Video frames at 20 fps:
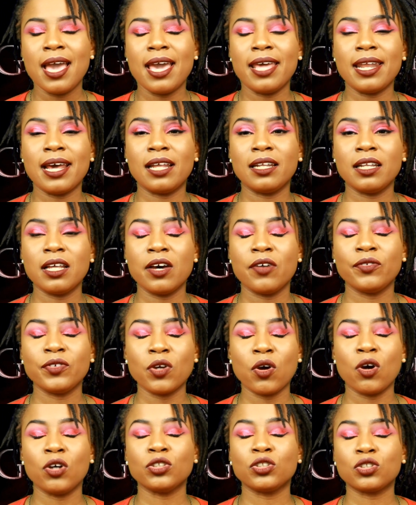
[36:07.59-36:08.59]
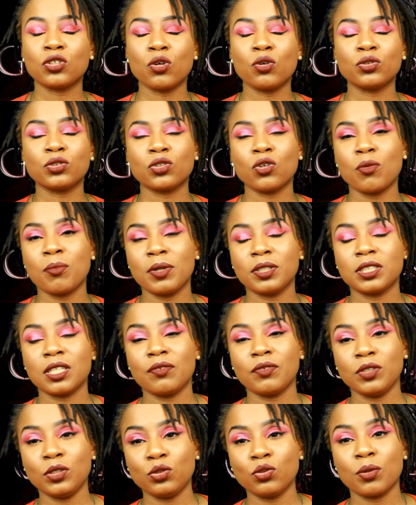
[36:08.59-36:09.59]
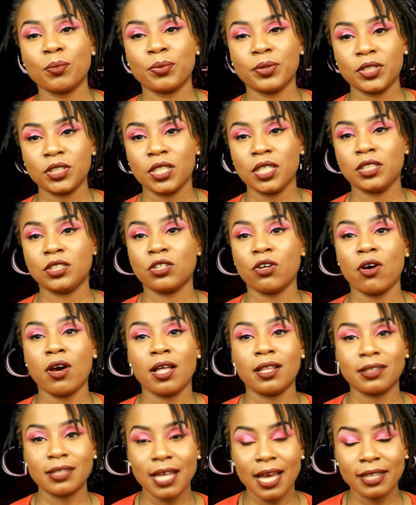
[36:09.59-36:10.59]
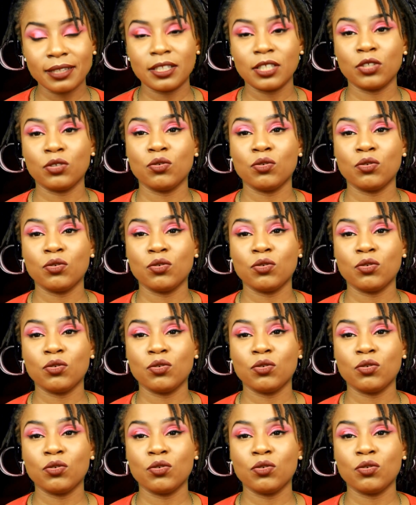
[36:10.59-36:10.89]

And I love y'all so, so much. I really do appreciate y'all a lot.